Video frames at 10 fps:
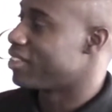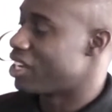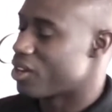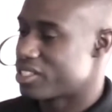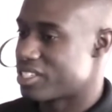
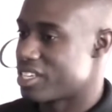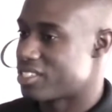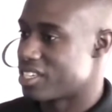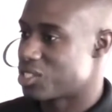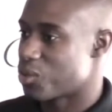you know, it's,
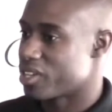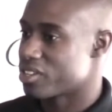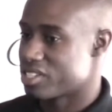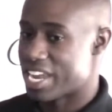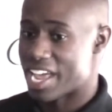it's, it's one of
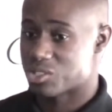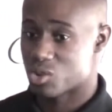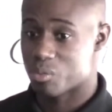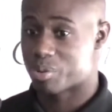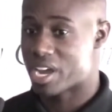those
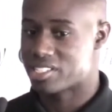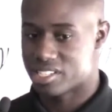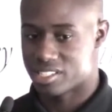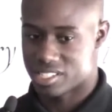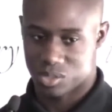natural
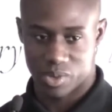prejudices.